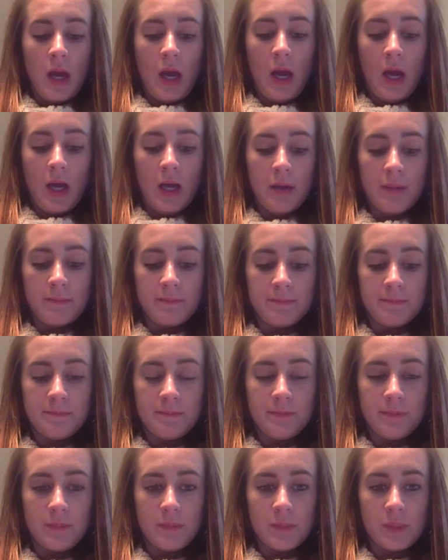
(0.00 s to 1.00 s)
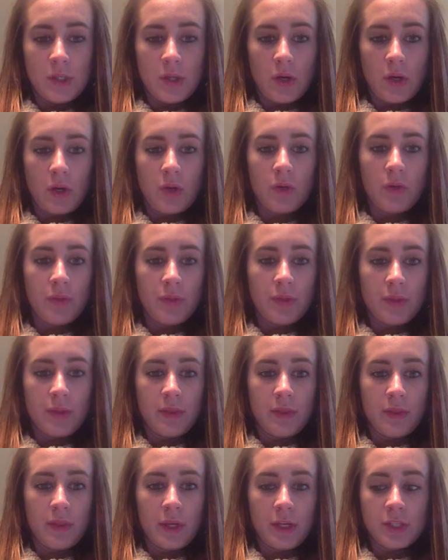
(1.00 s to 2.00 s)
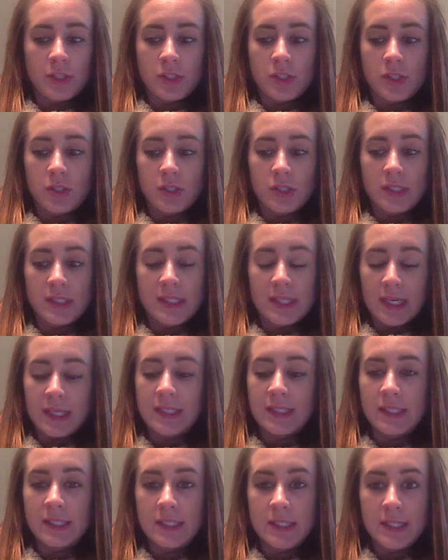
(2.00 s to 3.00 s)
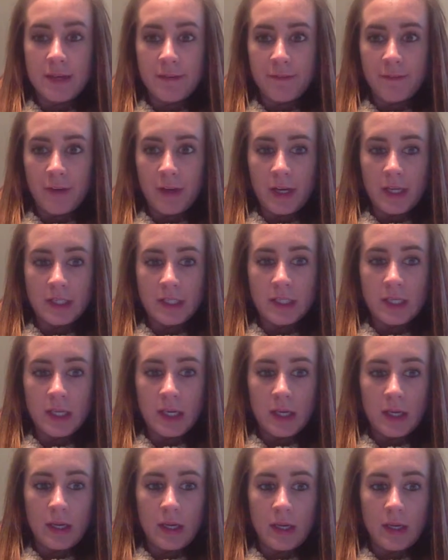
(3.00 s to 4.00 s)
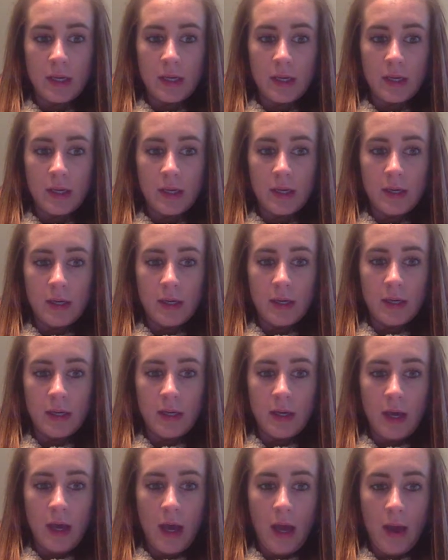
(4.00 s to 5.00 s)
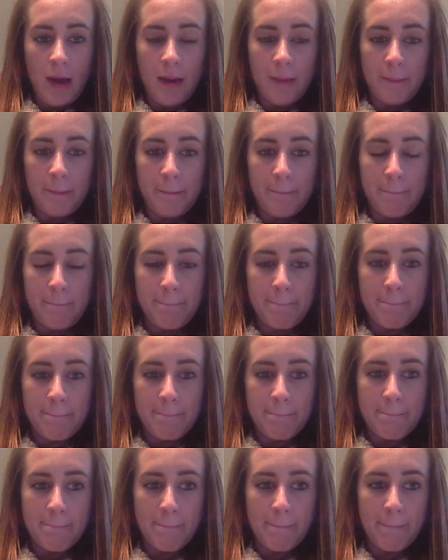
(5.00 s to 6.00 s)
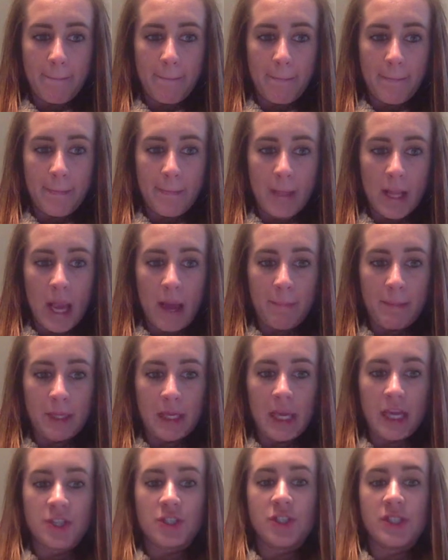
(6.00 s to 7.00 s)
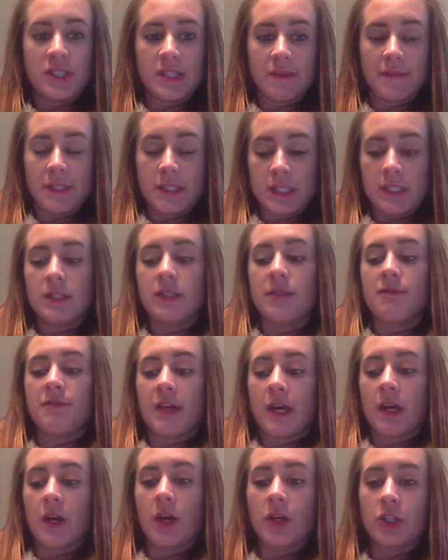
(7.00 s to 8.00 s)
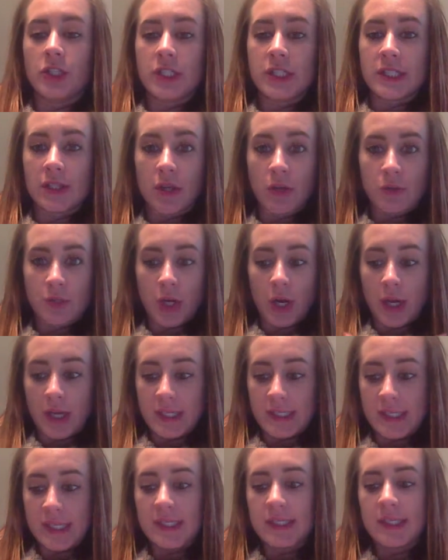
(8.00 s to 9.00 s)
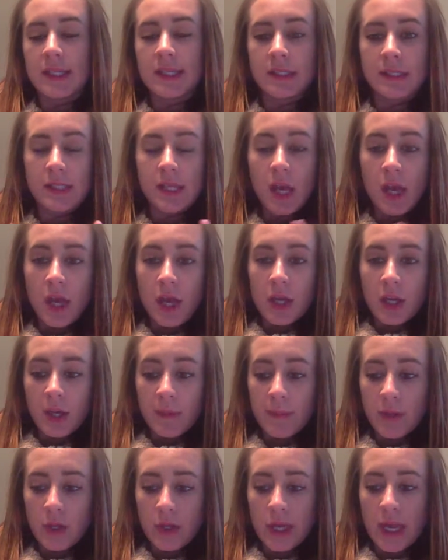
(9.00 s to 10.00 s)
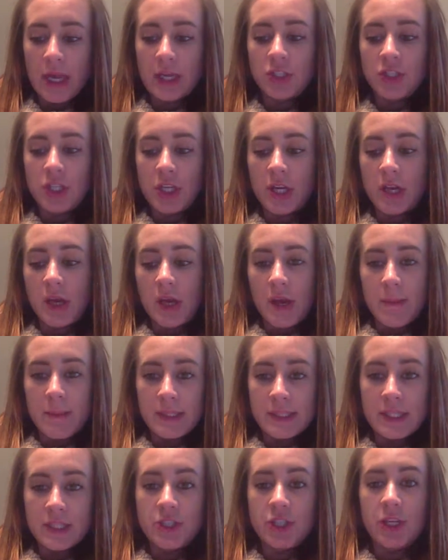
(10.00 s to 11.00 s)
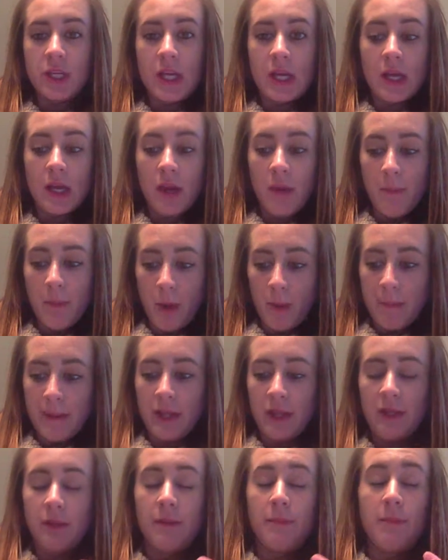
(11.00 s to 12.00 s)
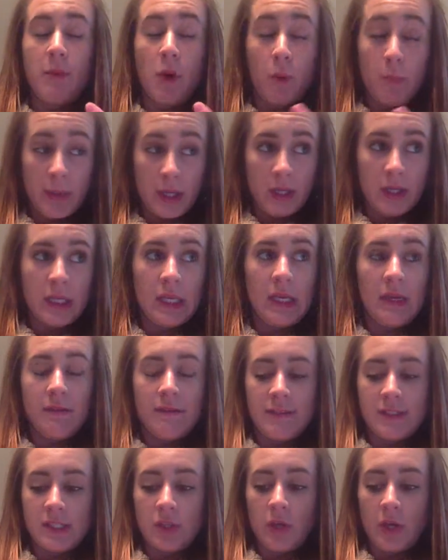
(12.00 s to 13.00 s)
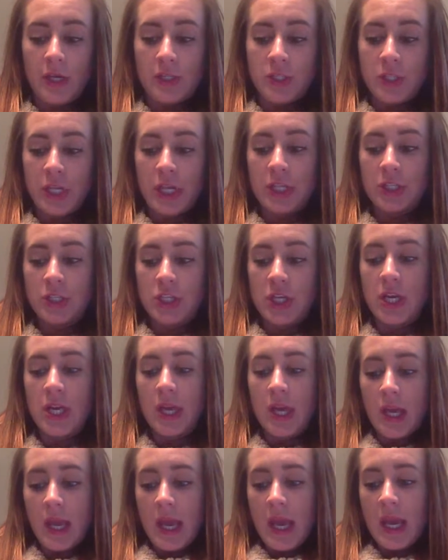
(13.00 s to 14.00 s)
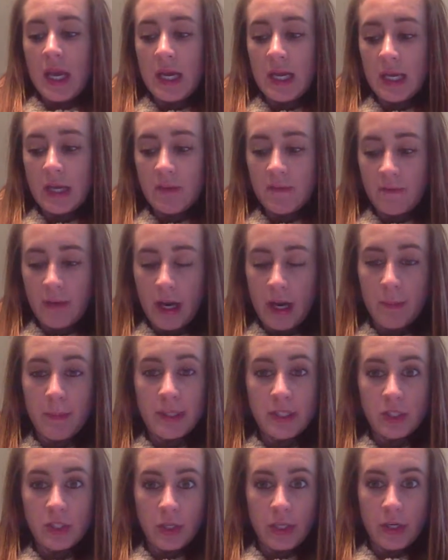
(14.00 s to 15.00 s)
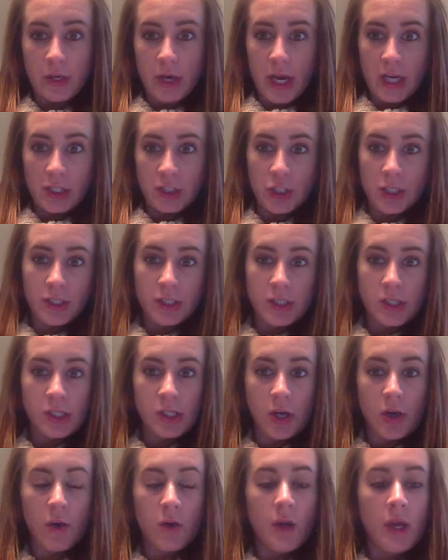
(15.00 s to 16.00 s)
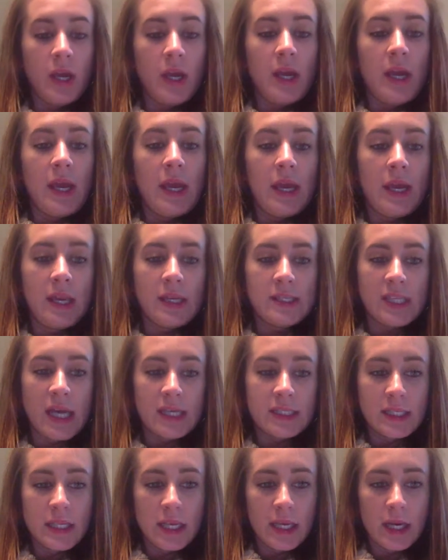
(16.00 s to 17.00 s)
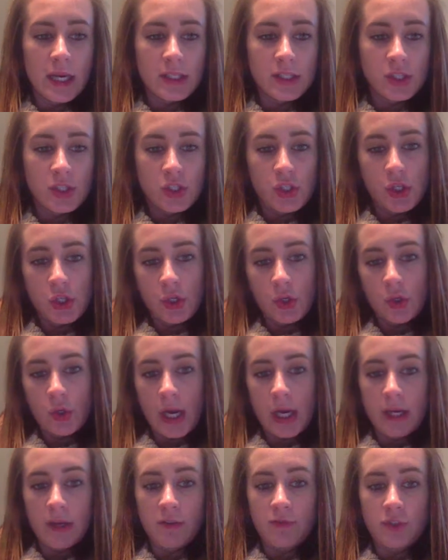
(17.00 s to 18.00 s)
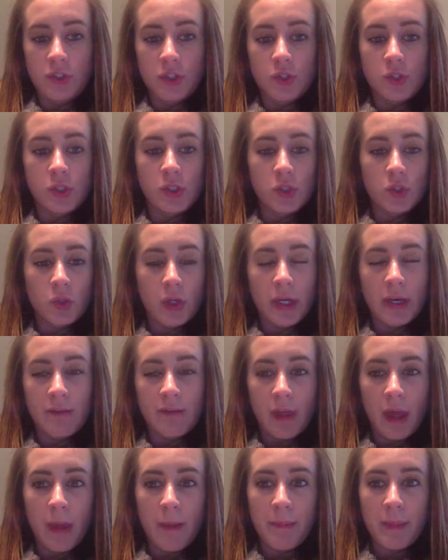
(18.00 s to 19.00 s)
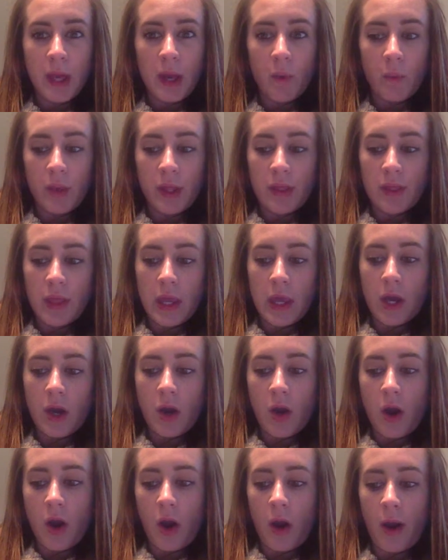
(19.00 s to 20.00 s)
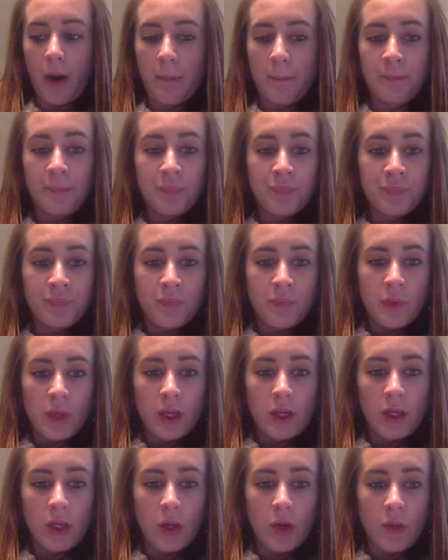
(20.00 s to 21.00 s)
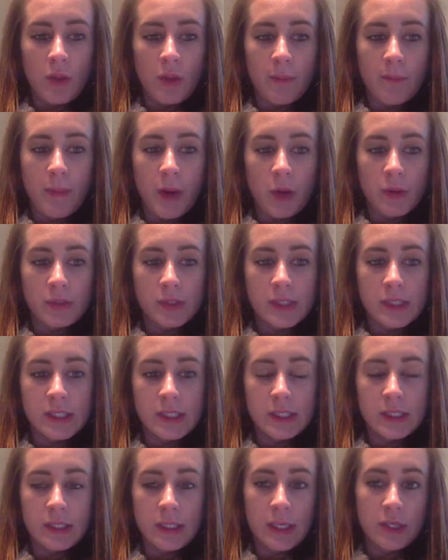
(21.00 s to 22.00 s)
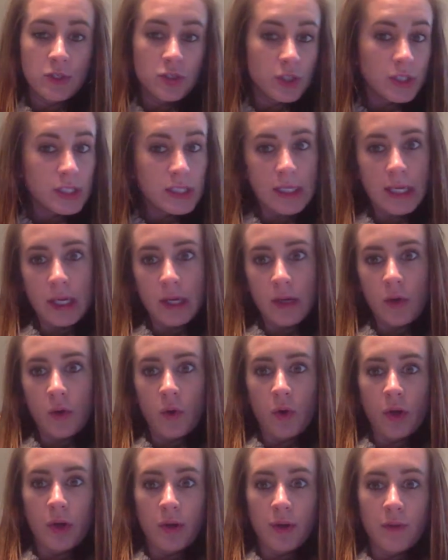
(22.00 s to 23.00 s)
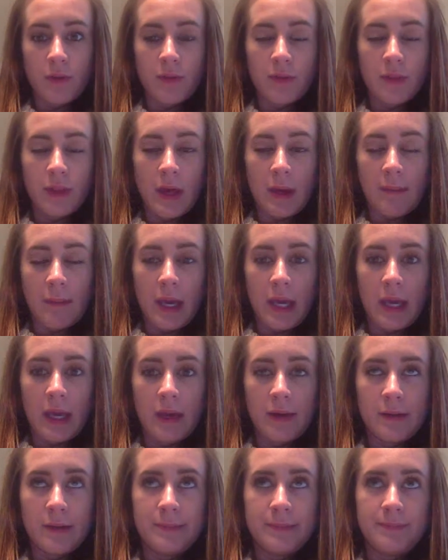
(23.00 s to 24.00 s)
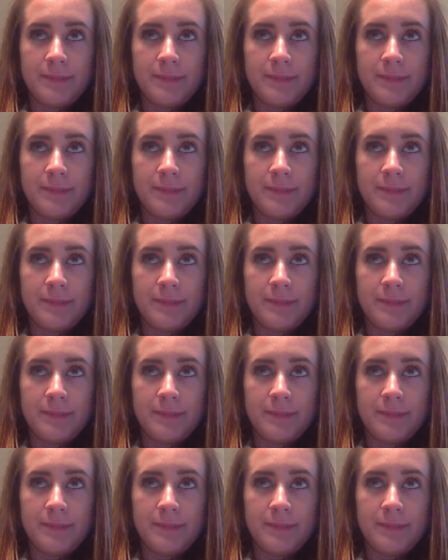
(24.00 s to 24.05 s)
um, so there's six different um, applications of assistive technologies and those are existence communication positioning mobility physical education and environmental interaction. So it's asking us to kind of choose three of them that we think are, you know, the most interesting or that might